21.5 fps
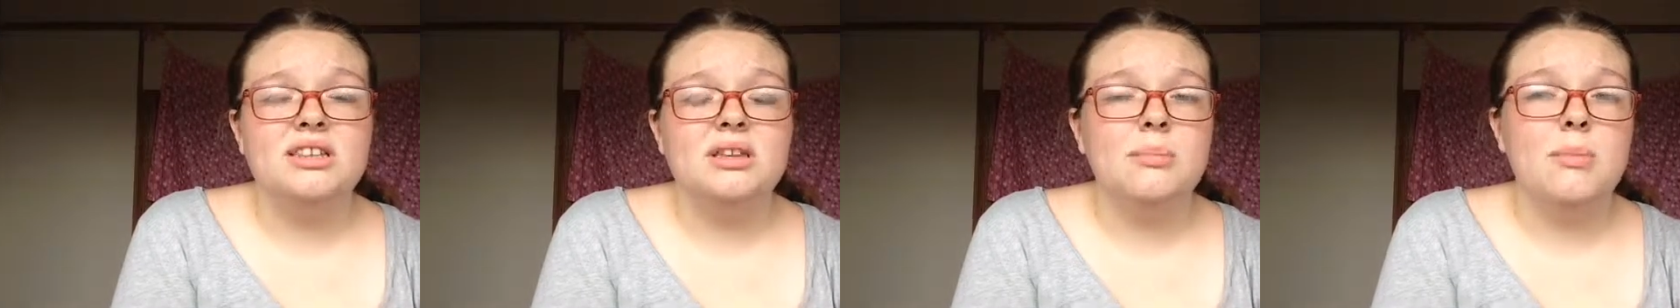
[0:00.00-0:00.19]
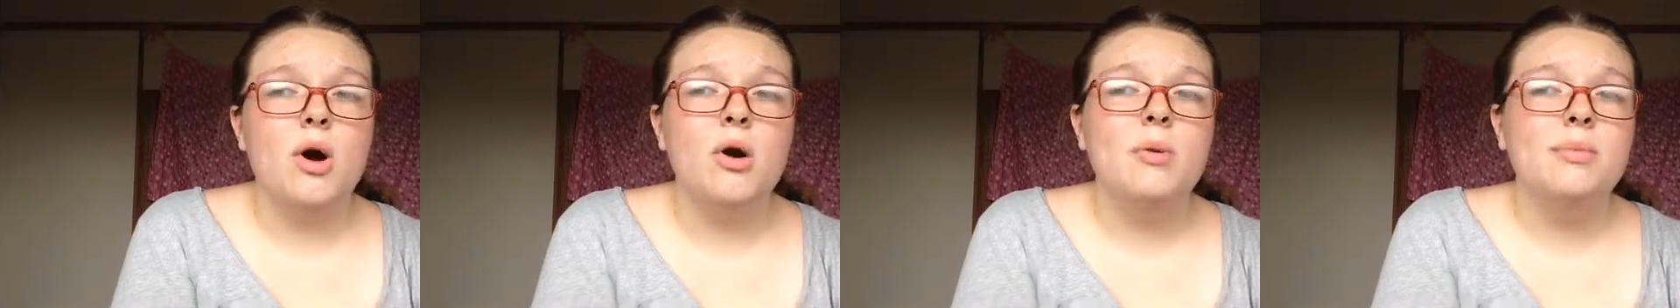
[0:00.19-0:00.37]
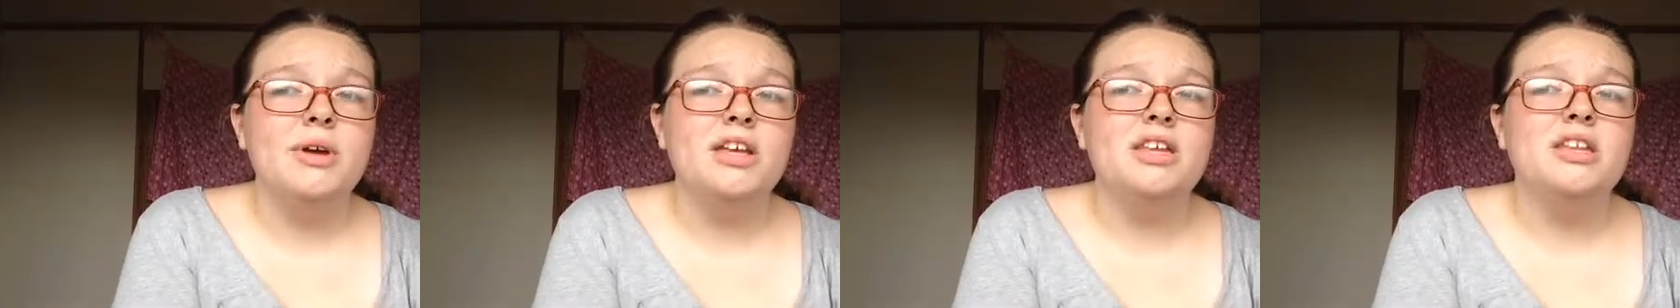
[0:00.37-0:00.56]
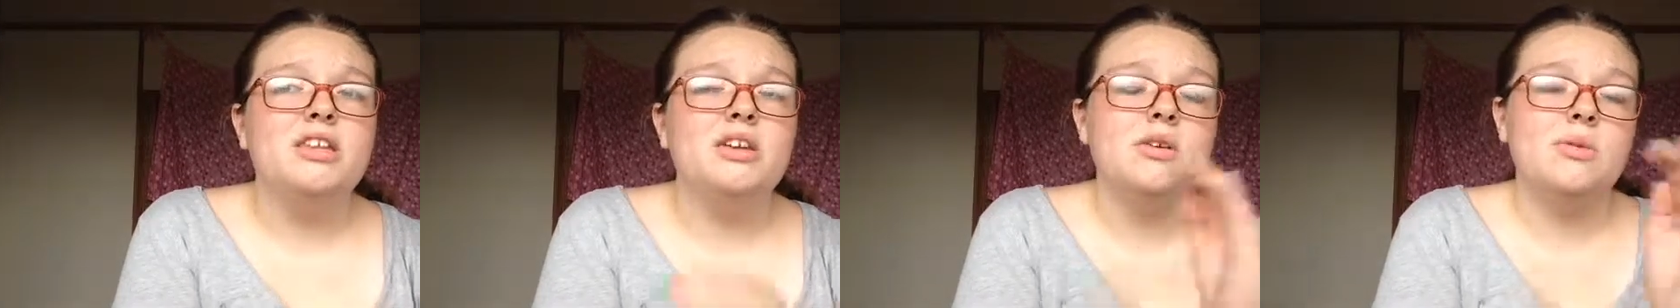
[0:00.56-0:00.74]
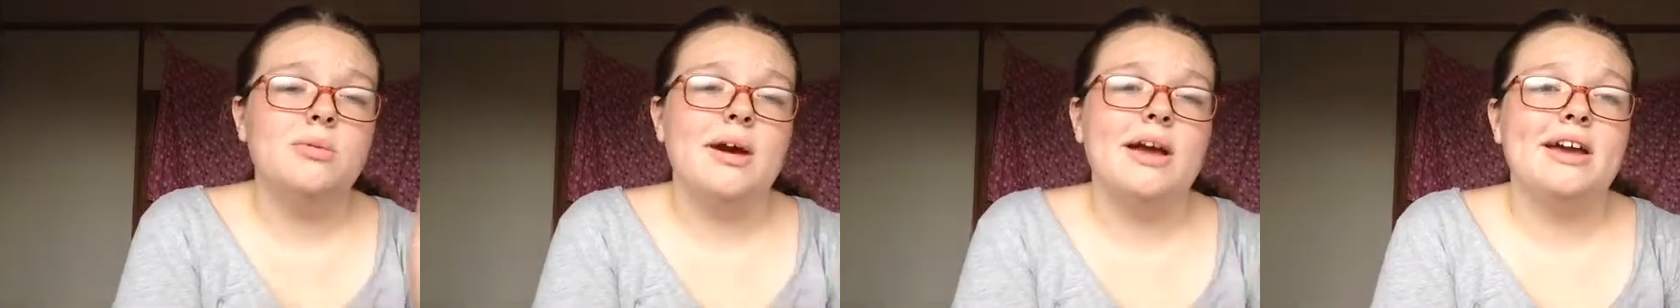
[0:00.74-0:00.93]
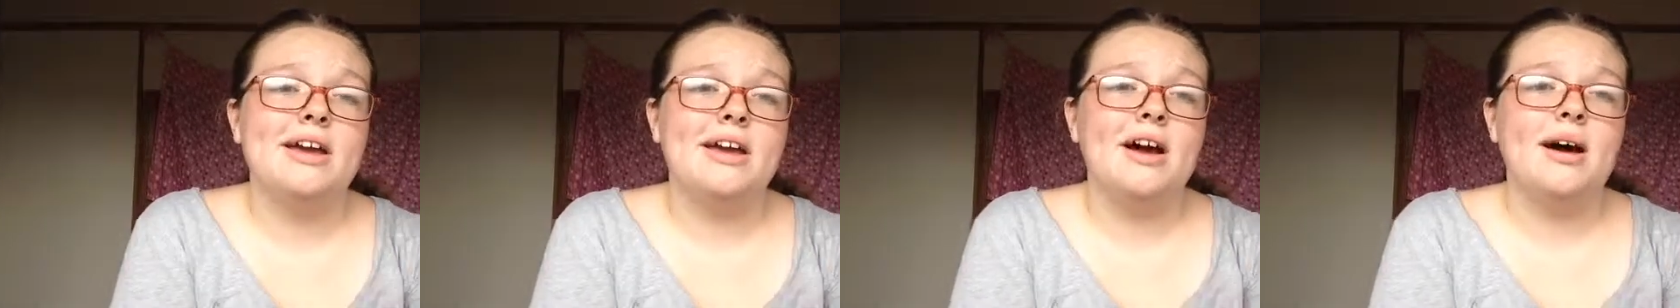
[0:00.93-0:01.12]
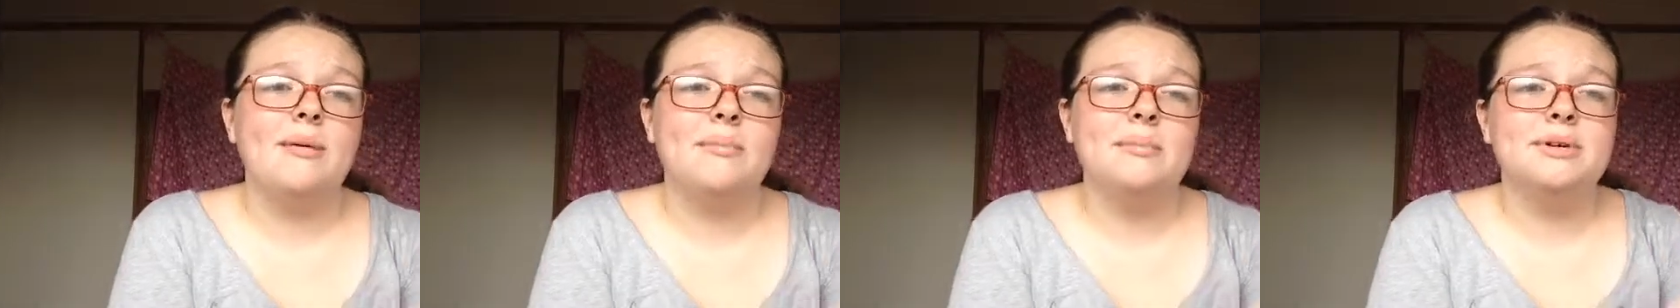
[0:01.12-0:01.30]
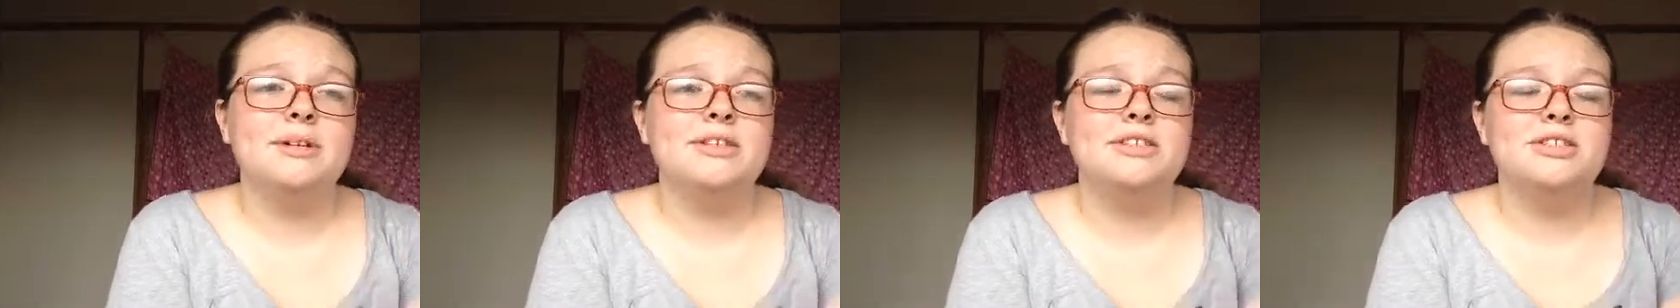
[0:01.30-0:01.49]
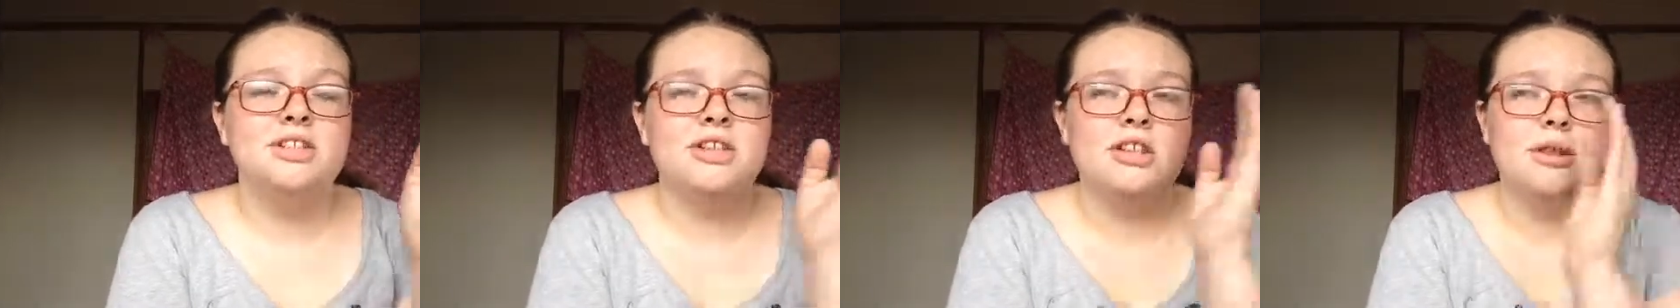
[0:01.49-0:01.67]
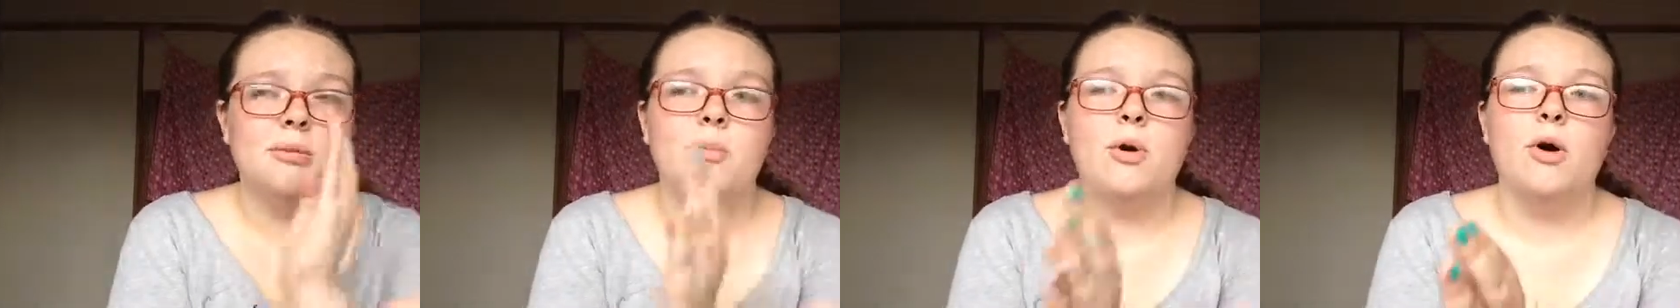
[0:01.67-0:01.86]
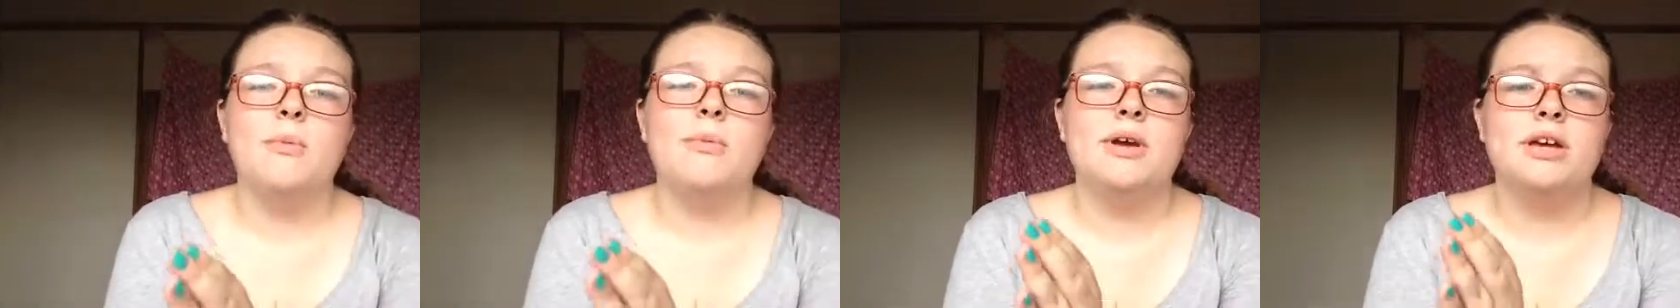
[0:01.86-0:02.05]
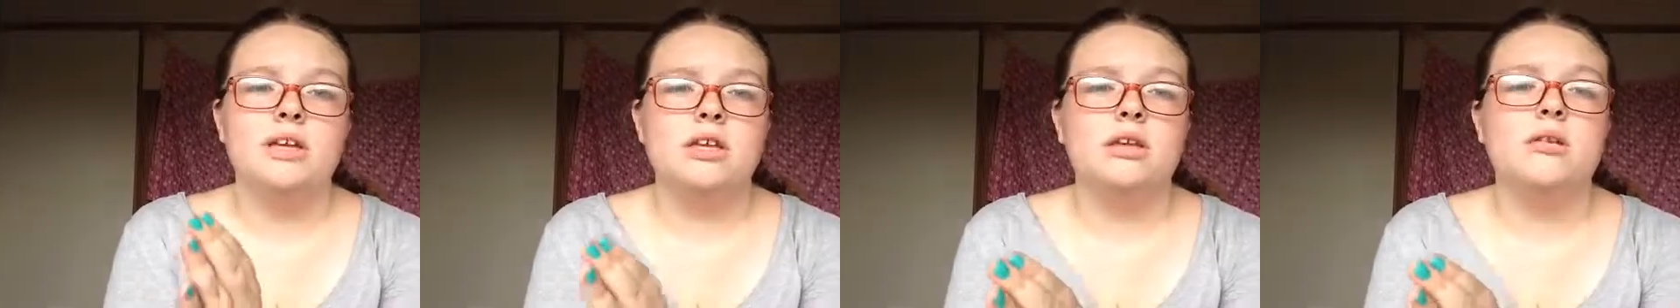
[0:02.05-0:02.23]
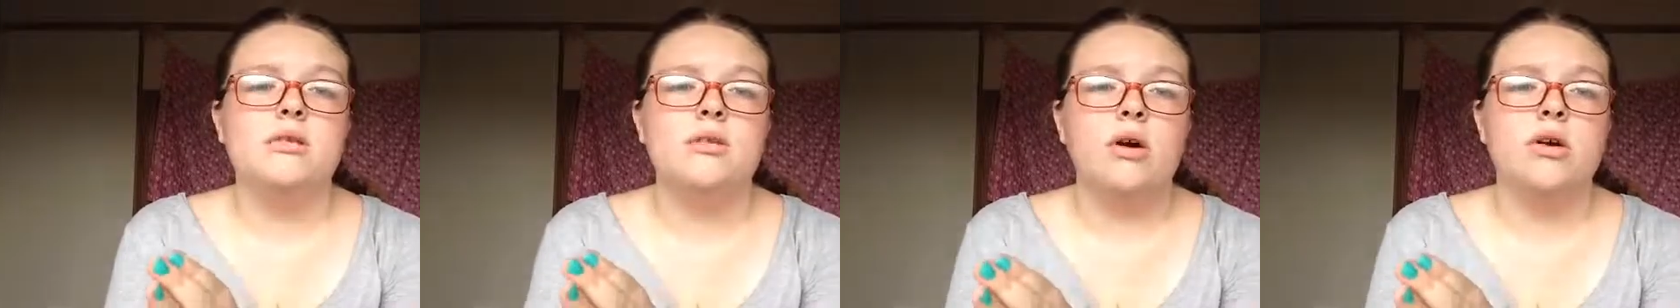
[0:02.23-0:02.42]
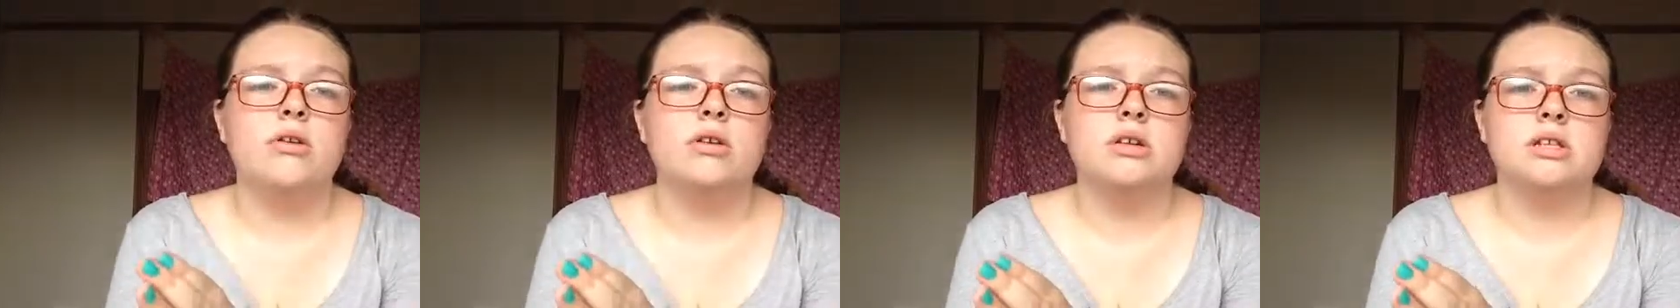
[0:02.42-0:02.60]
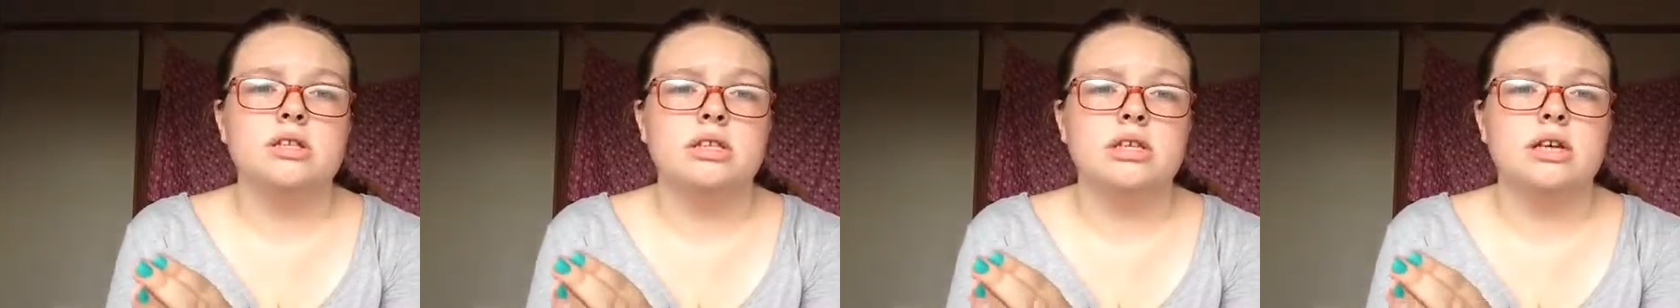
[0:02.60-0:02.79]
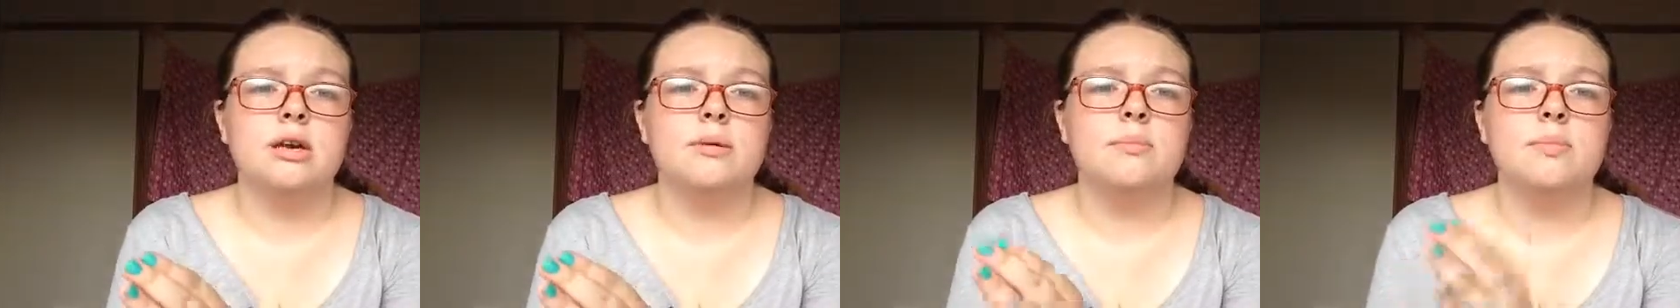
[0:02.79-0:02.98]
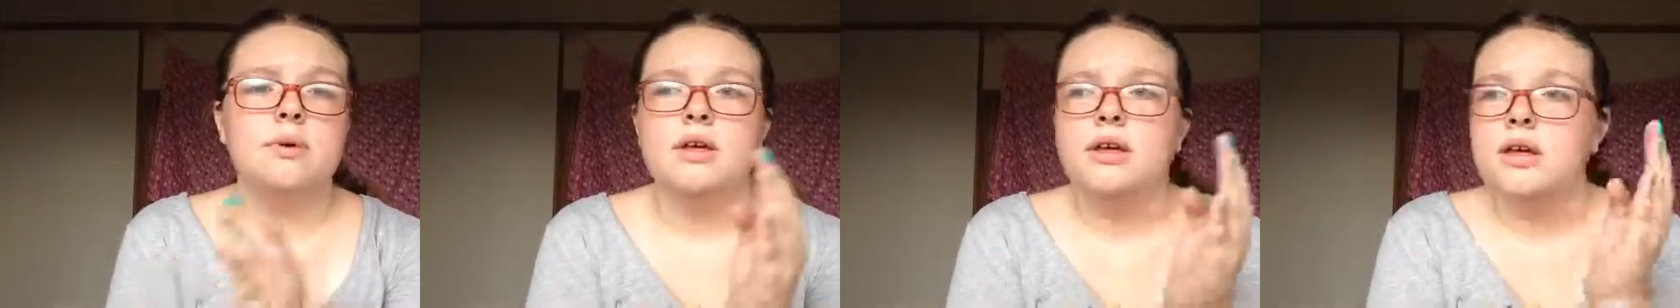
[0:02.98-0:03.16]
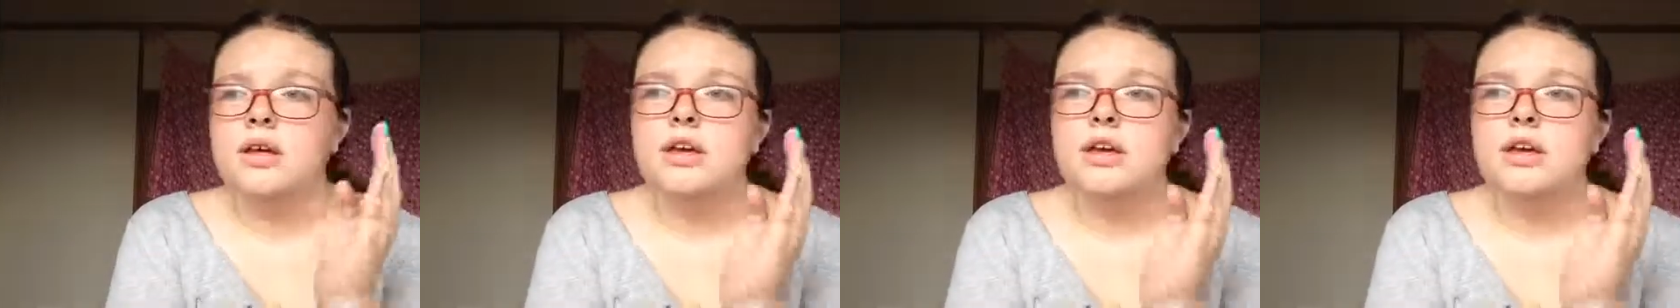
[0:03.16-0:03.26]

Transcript: the moment you wake up to the moment you go to sleep,